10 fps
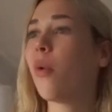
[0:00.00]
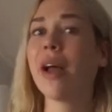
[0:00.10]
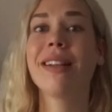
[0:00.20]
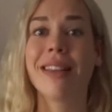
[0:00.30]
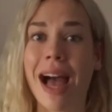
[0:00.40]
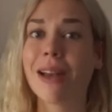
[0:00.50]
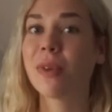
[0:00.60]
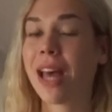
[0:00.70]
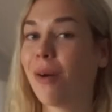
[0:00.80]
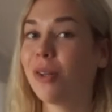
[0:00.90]
quite glad
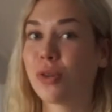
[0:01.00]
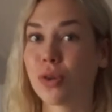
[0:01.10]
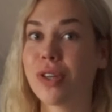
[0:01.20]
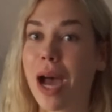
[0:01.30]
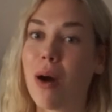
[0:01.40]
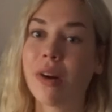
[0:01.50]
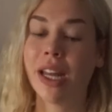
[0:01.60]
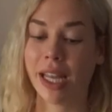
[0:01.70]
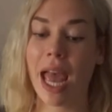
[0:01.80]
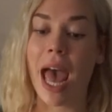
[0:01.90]
with how it turned out,
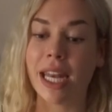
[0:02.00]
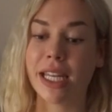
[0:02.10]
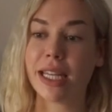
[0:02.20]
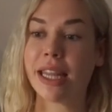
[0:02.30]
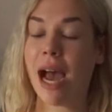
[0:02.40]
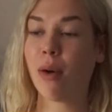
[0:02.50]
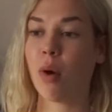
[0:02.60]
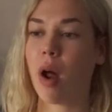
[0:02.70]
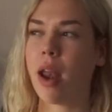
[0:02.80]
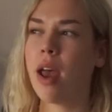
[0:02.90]
and I edited that
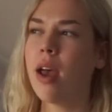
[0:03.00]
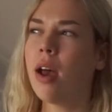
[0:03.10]
one